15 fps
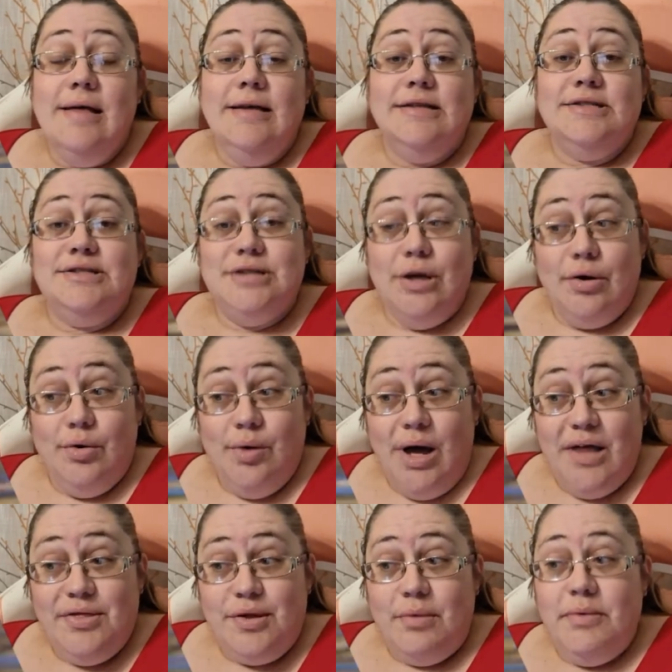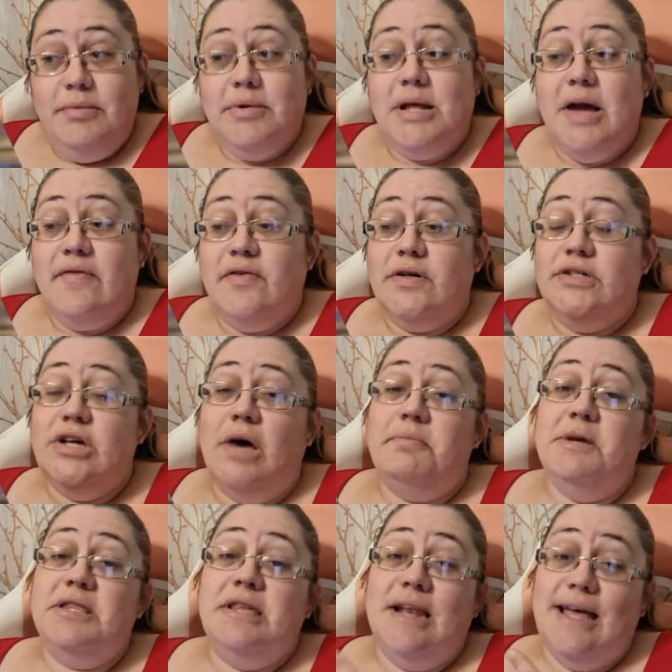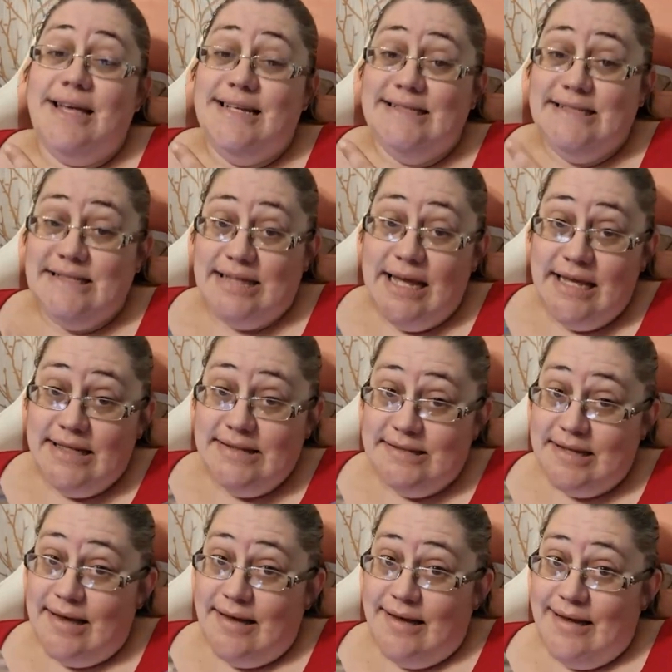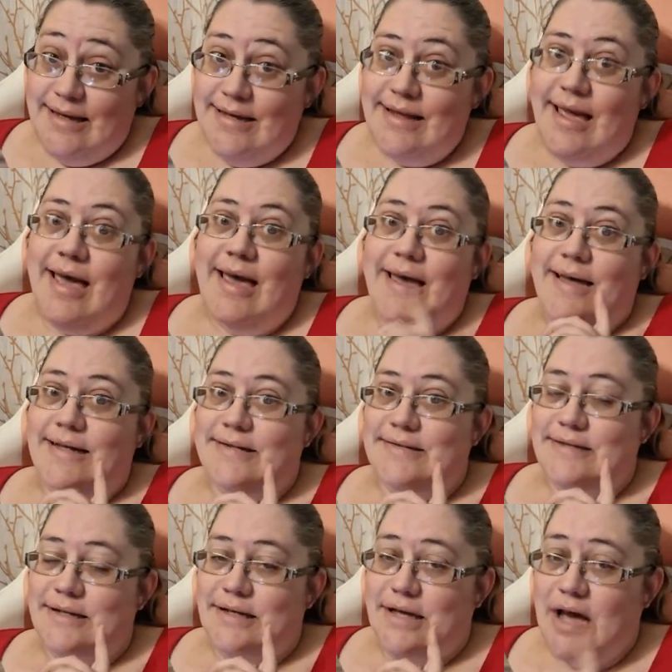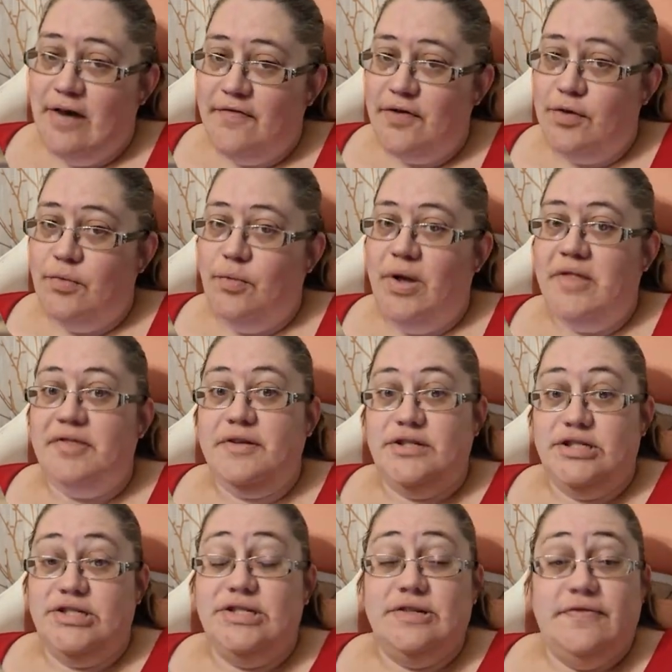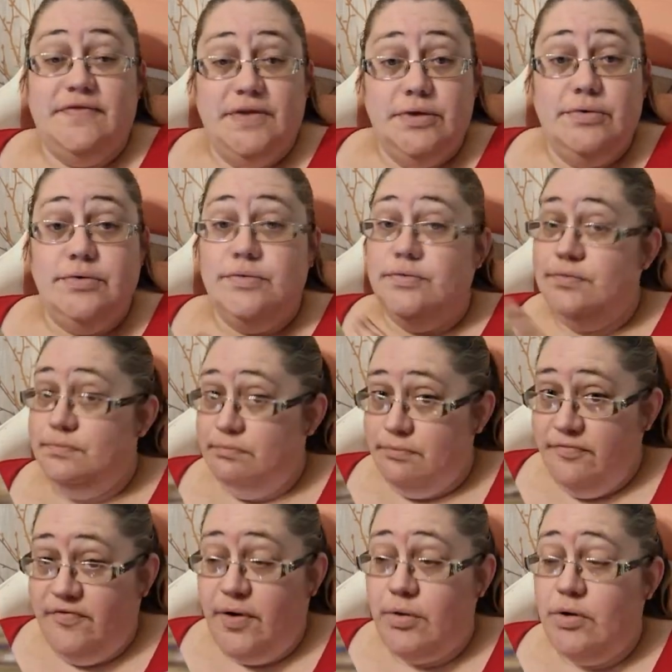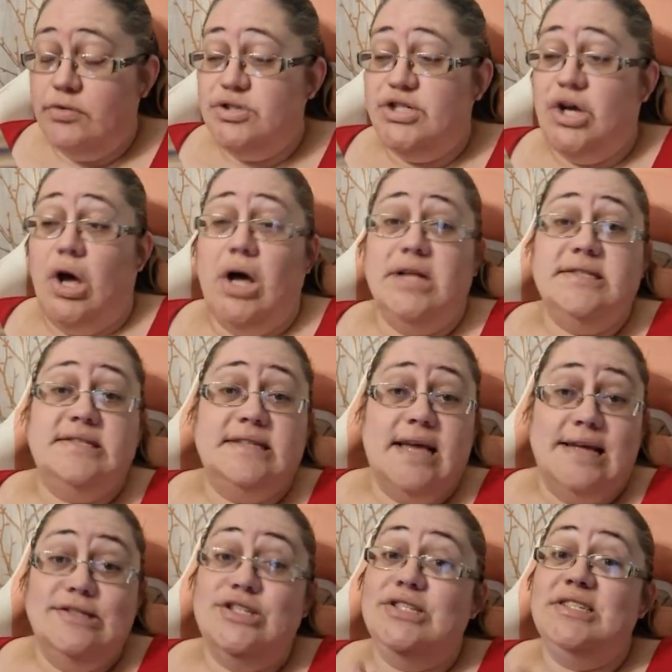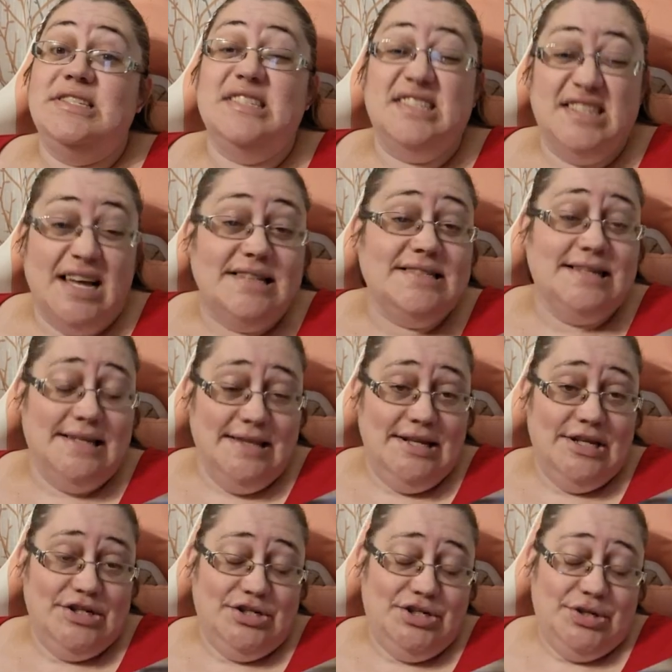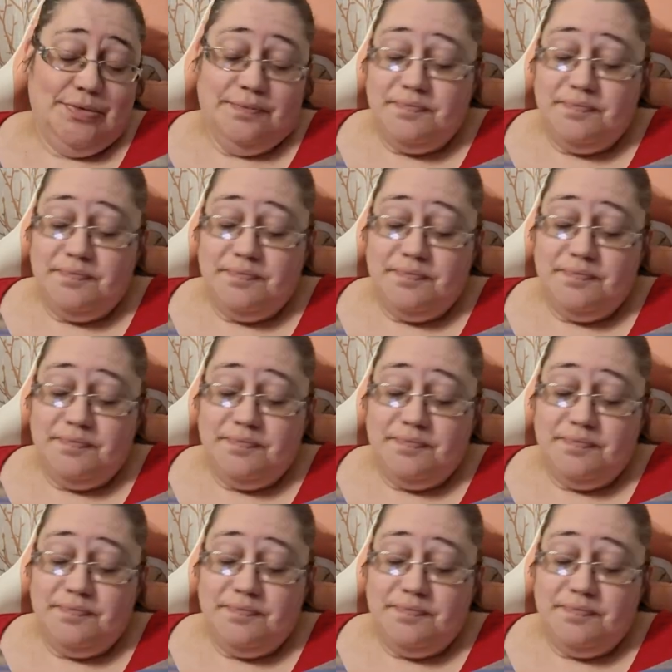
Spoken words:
So I thought we would cover a topic that I can stay inside and cover with just a few photo shots and just discussing the issue.